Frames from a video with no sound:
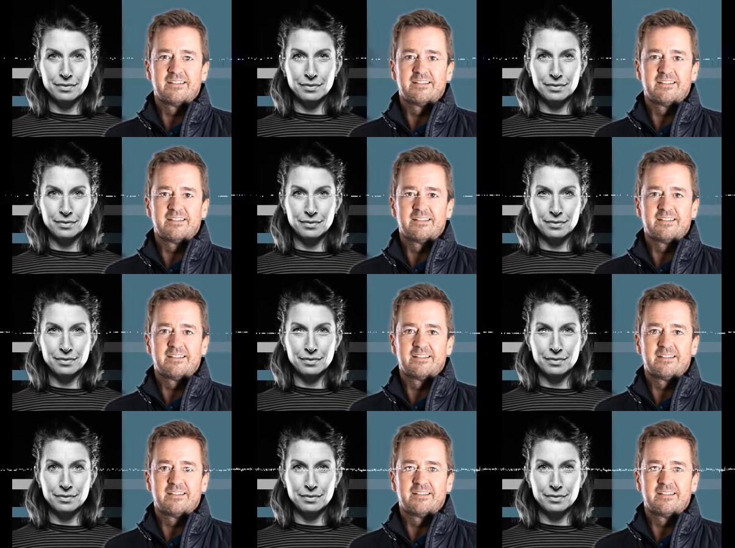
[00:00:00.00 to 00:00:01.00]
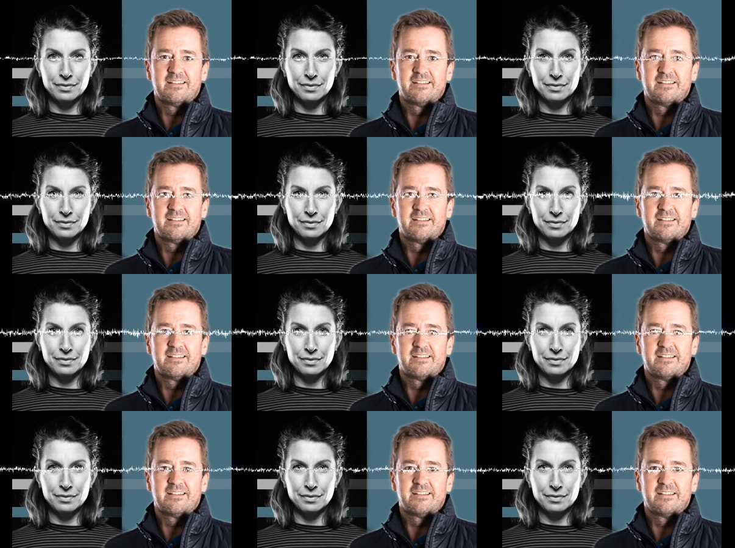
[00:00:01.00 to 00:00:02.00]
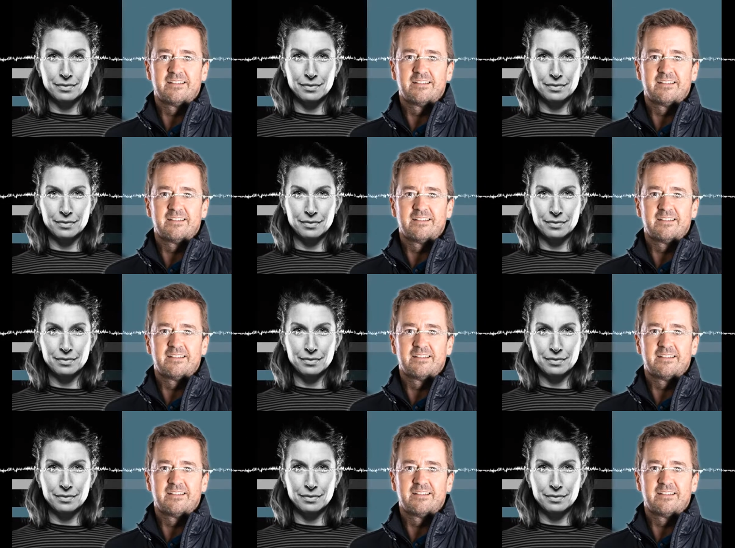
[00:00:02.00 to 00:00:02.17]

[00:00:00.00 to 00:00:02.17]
No one is speaking in this clip.